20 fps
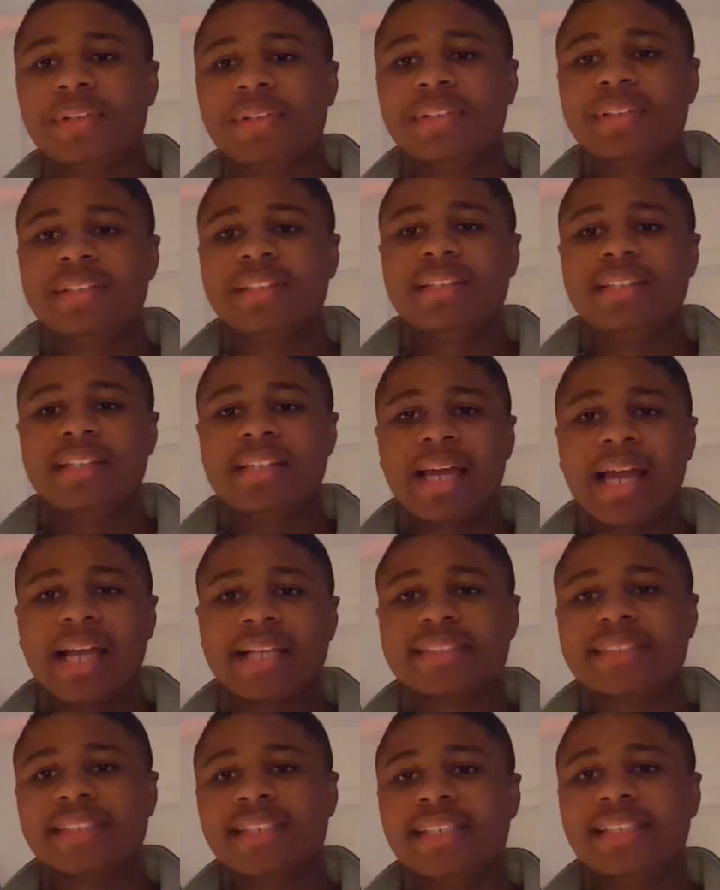
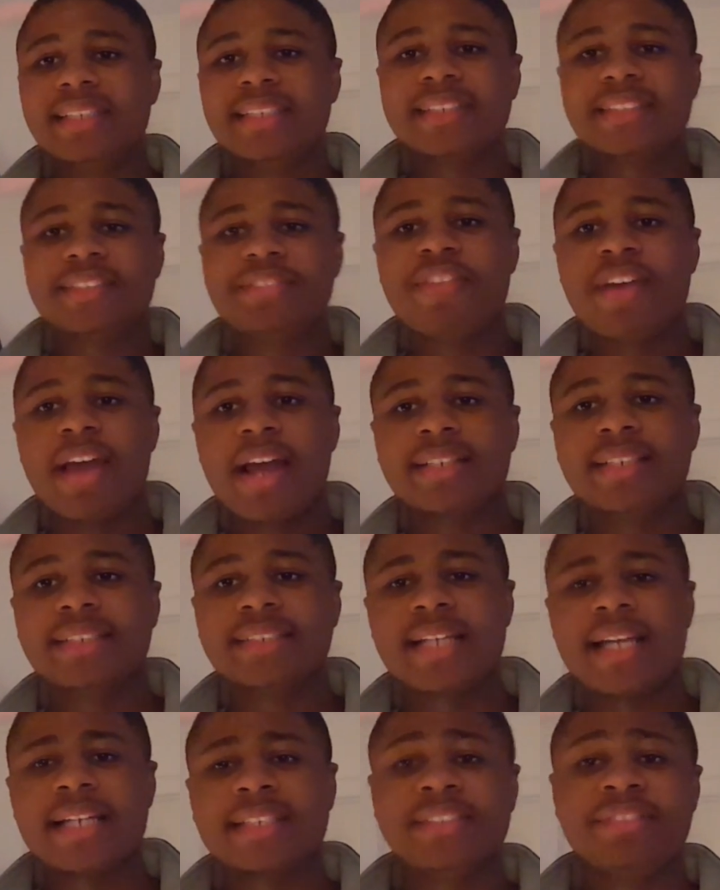
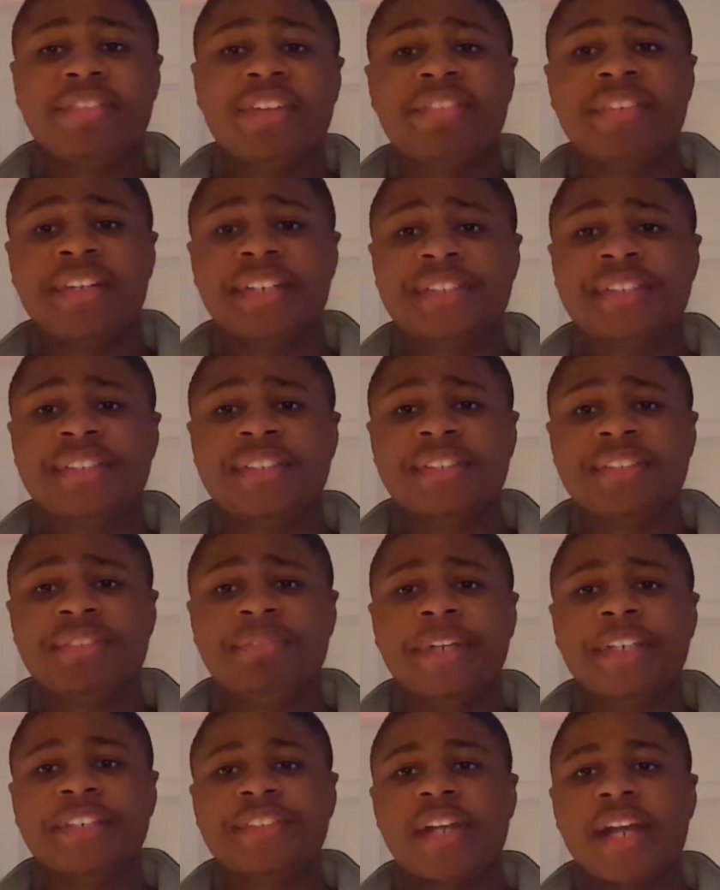this fact is actually very,
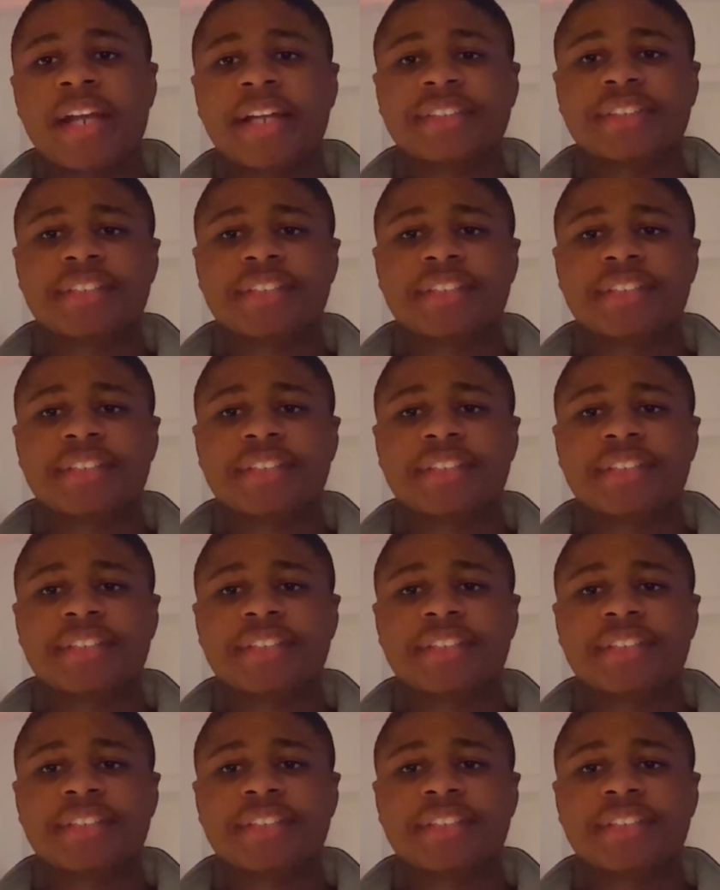very true.